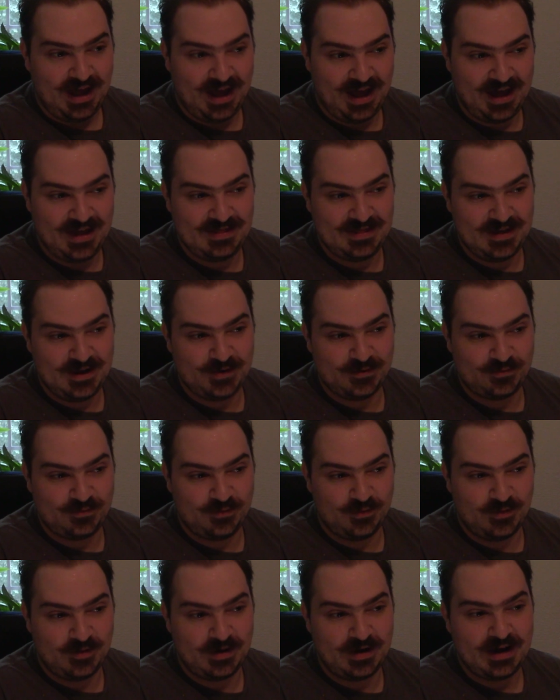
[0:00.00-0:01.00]
and
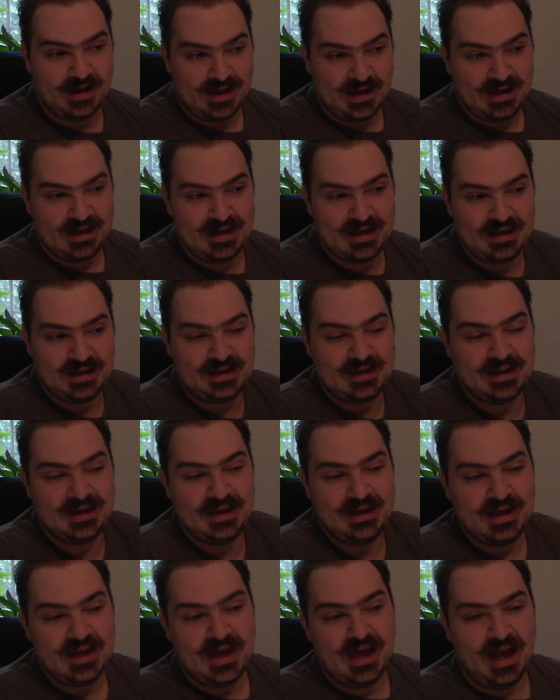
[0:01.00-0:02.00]
therefore he